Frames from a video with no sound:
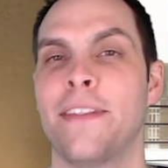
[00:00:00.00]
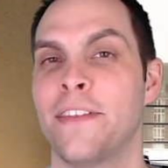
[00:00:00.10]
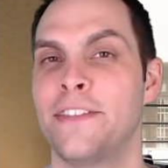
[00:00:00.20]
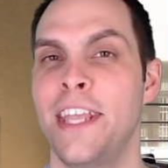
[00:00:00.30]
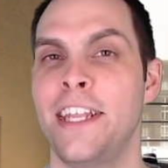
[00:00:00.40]
and
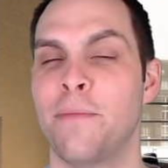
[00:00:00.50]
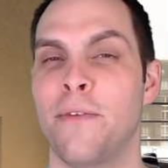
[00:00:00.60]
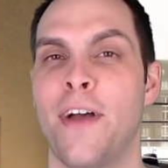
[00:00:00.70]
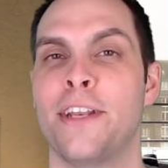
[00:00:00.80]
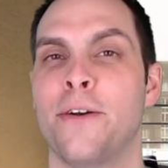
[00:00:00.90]
then the seed can
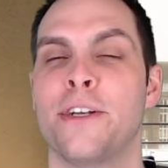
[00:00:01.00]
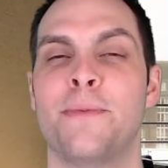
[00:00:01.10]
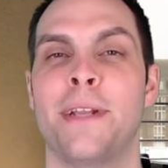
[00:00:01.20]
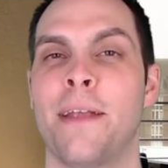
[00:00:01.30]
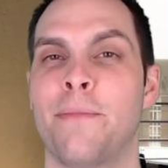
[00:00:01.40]
provide
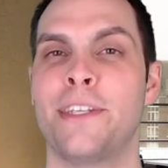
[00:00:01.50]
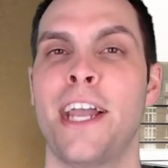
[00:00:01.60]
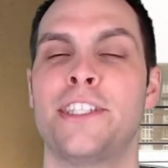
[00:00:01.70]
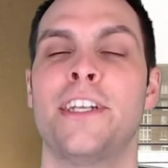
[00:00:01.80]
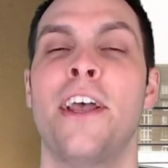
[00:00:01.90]
nourishment and
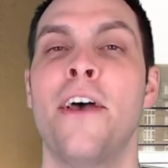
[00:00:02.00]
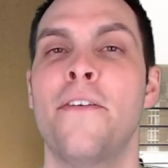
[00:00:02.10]
protection